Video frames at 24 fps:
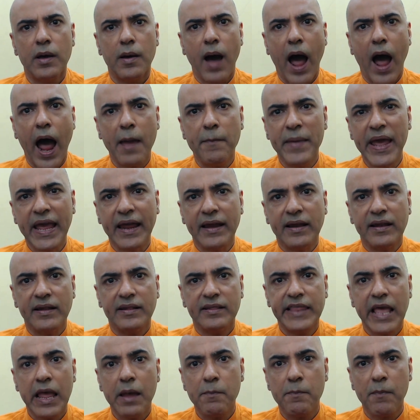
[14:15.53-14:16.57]
I
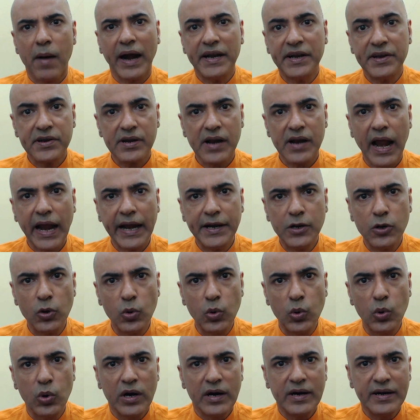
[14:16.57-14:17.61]
mean, they might try
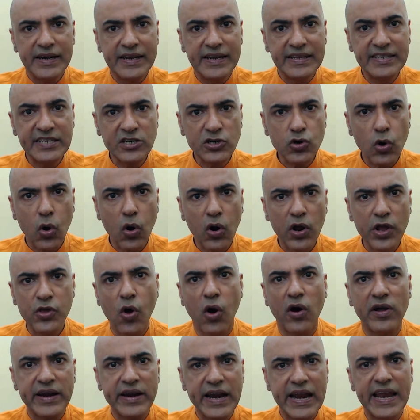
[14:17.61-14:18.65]
to destroy
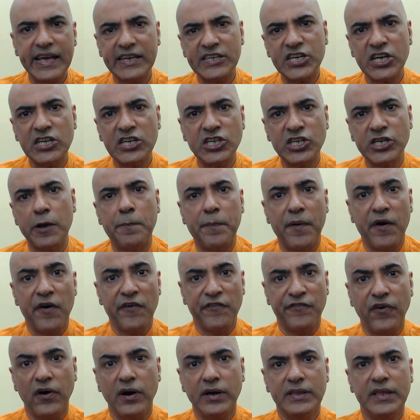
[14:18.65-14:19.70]
your relationship
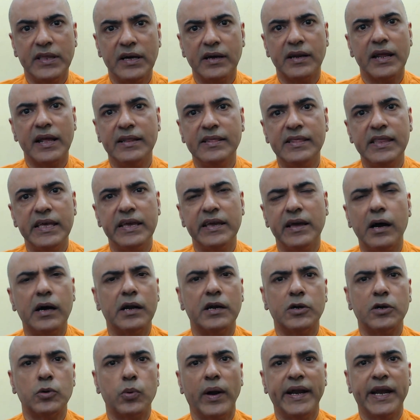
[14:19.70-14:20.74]
further in the year
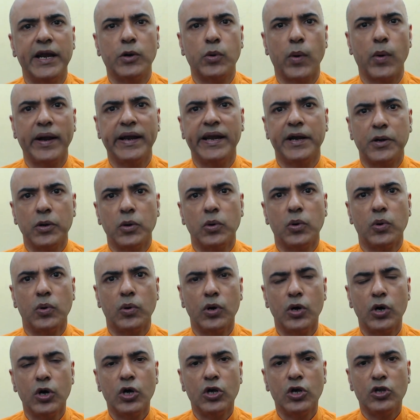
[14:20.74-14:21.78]

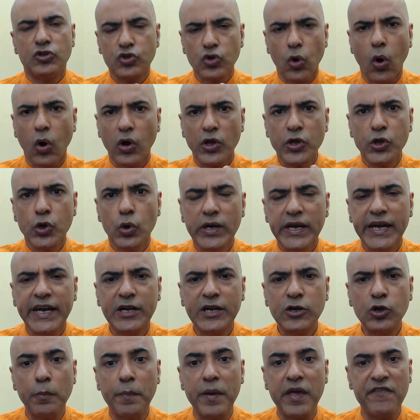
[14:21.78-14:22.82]
2022. So you
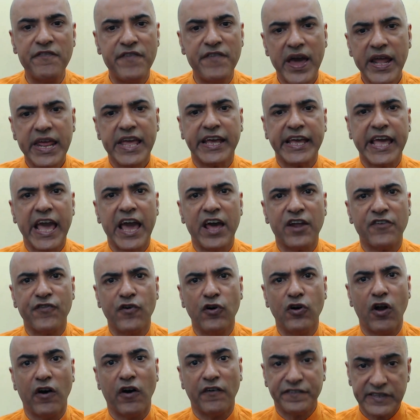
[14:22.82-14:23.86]
need to be very
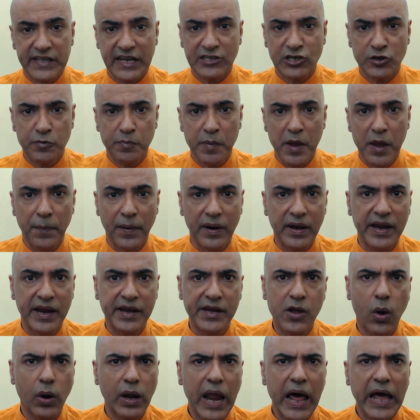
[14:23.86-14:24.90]
careful of such people in
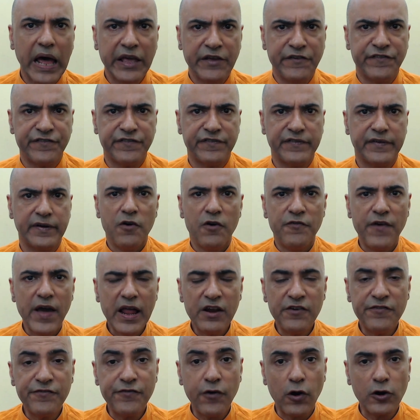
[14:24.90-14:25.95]
your life.
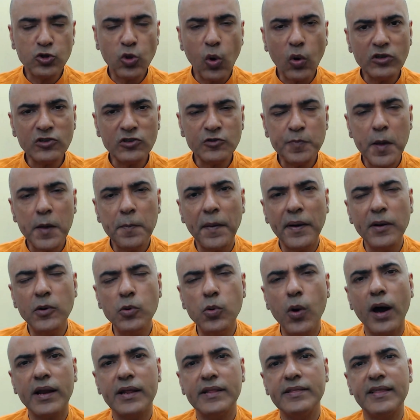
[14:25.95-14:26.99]
Well, for those people who
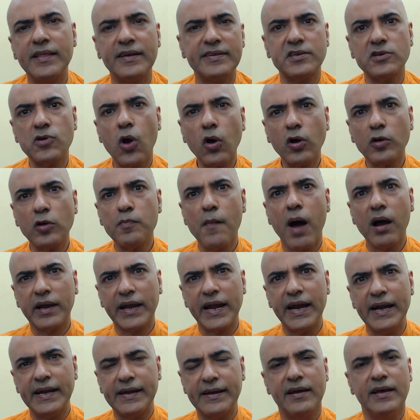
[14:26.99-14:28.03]
are in the stock
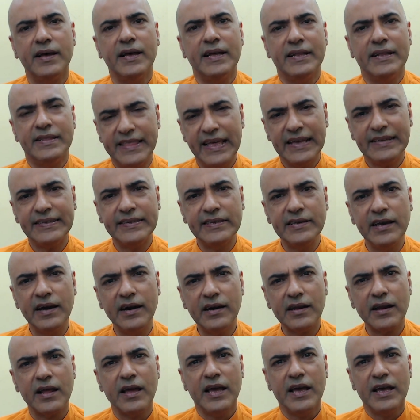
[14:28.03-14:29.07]
market, this
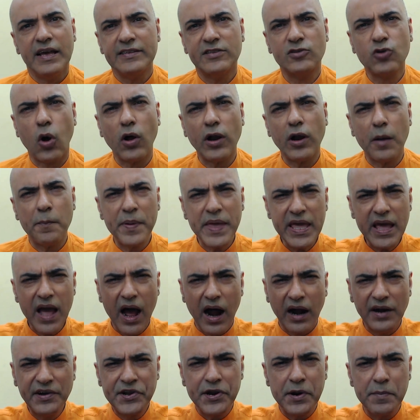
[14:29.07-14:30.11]
year is gonna be
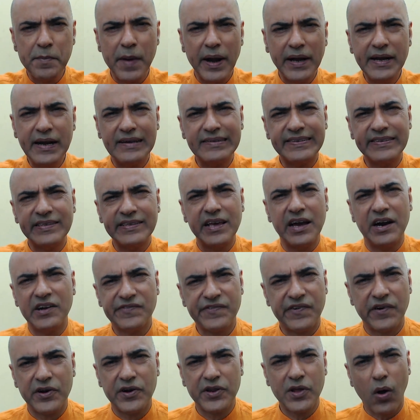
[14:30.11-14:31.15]
a tremendous year
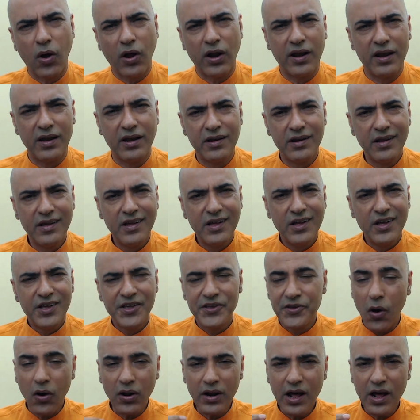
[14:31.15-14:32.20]
for y'all.
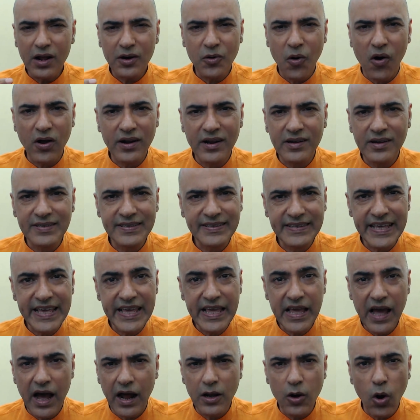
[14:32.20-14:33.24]
Y'all are gonna
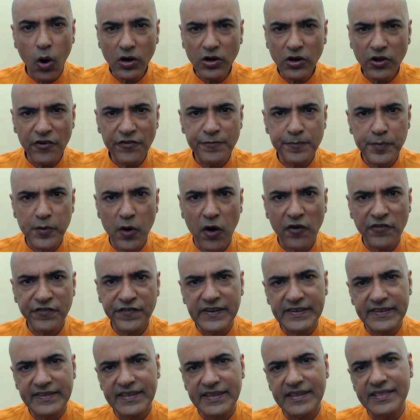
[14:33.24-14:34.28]
see a lot of
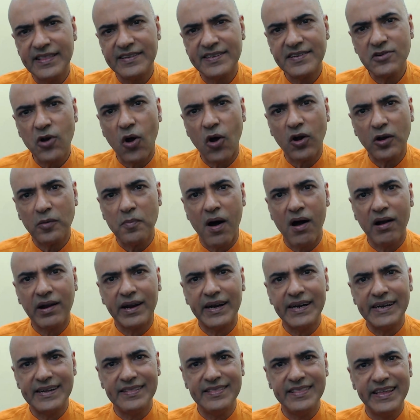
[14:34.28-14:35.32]
profits in the stock
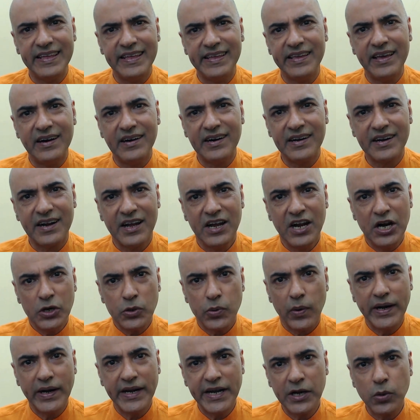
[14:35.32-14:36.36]
market in the year
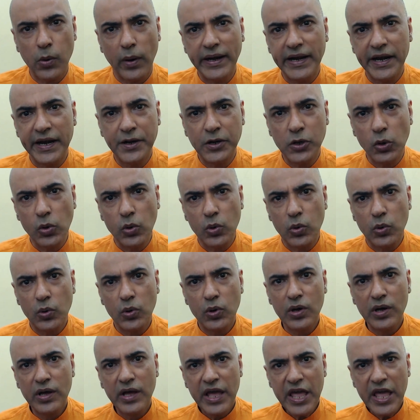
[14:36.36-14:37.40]
2022.
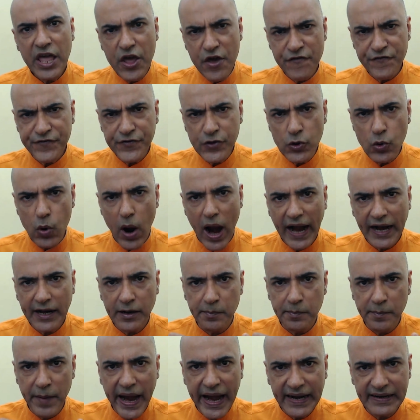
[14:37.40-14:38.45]
If you
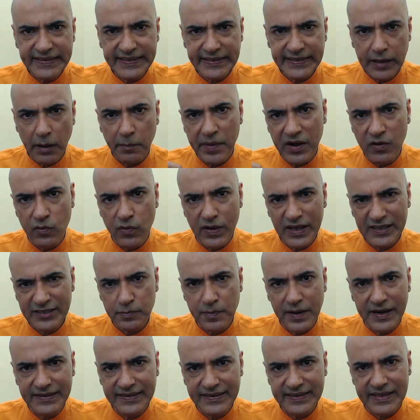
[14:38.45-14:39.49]
had made some
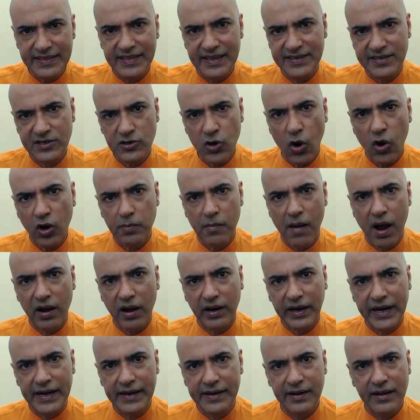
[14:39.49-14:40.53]
investments in the stock
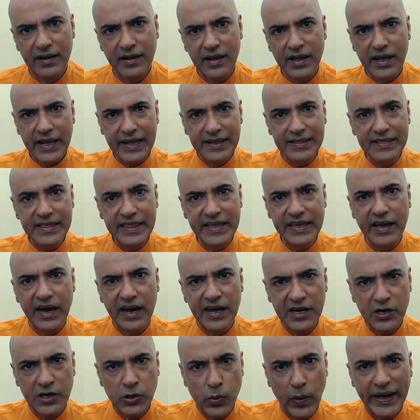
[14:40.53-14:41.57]
market in the
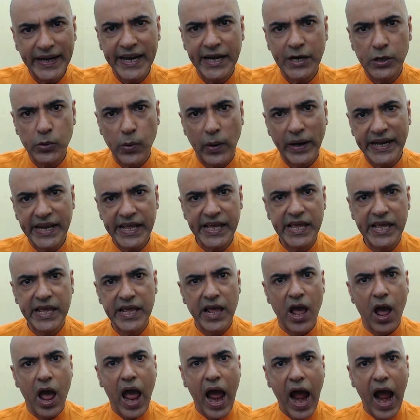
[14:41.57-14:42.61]
year
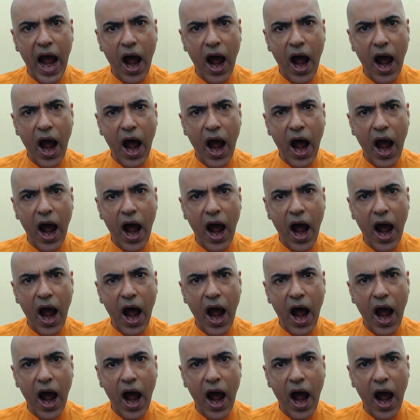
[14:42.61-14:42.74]
2020